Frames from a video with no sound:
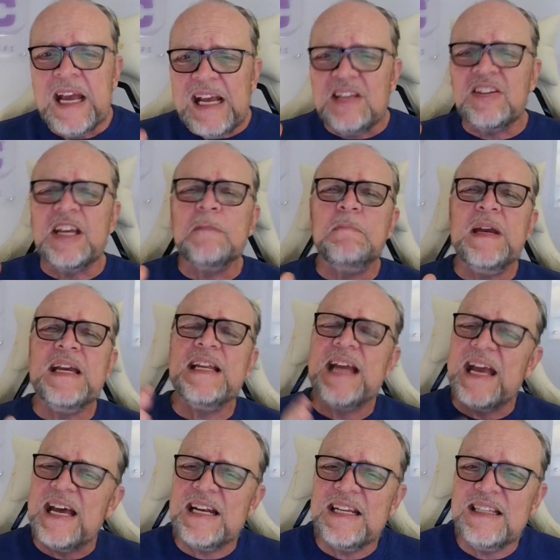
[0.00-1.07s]
It's like being
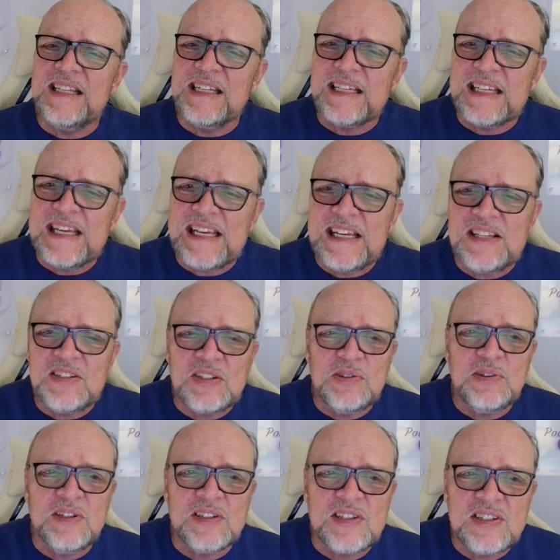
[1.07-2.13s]
handed the keys
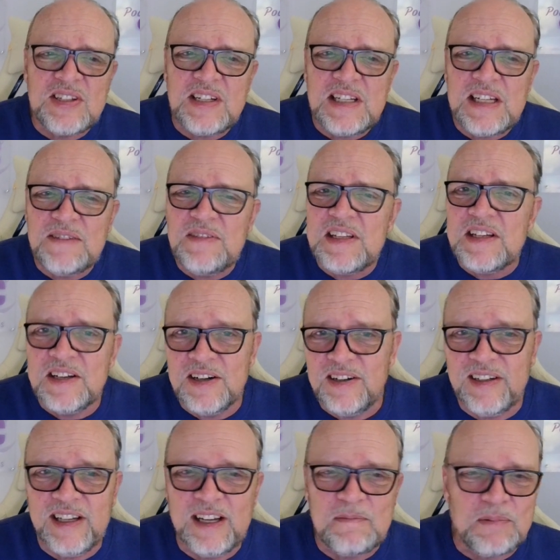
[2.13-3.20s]
to the city of the
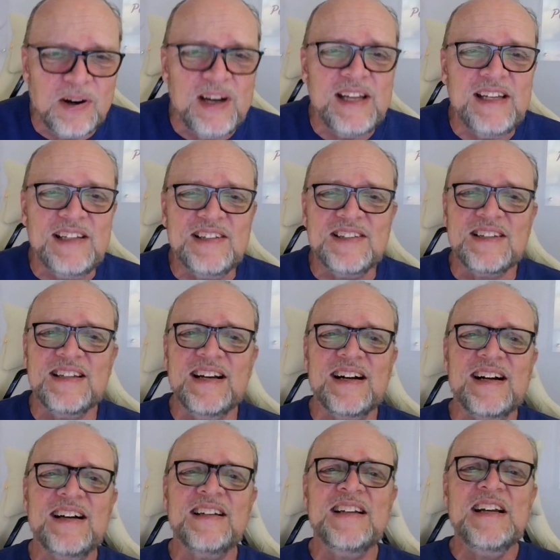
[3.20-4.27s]
internet. Praise
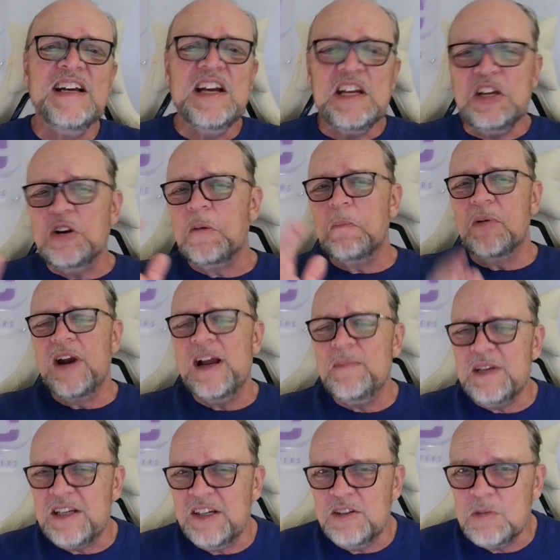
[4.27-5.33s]
God. Your brand
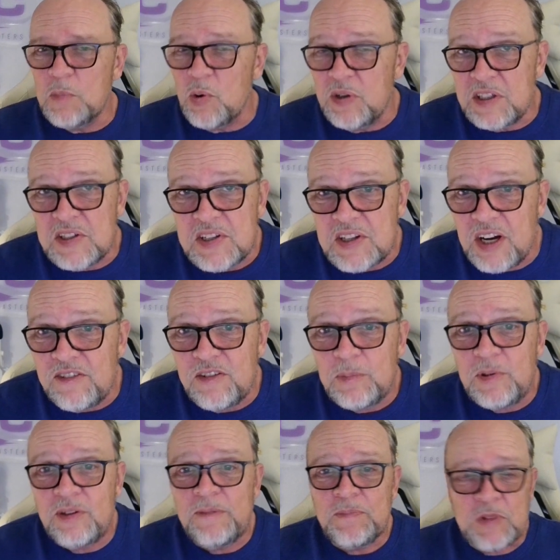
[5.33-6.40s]
becomes more
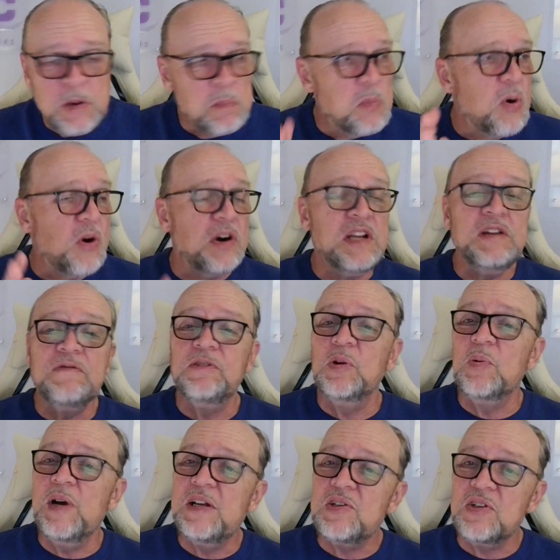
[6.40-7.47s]
discoverable, more
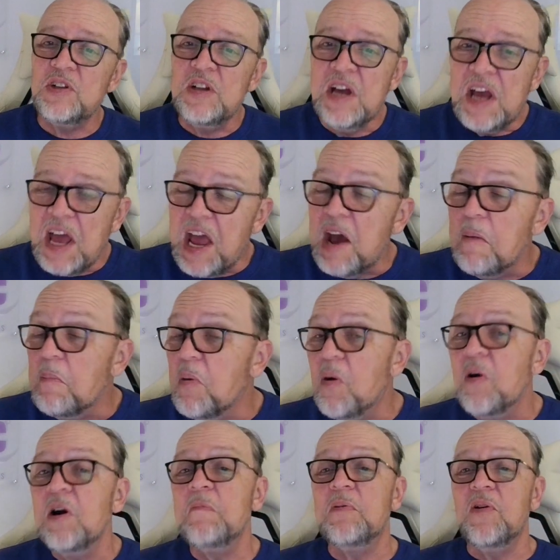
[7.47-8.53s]
influential, and
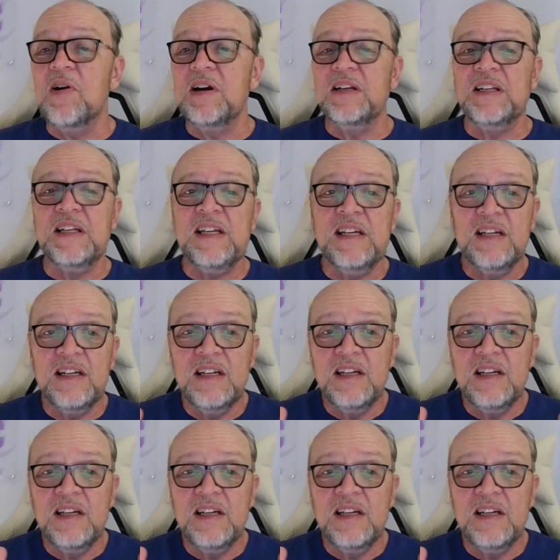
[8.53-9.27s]
more importantly,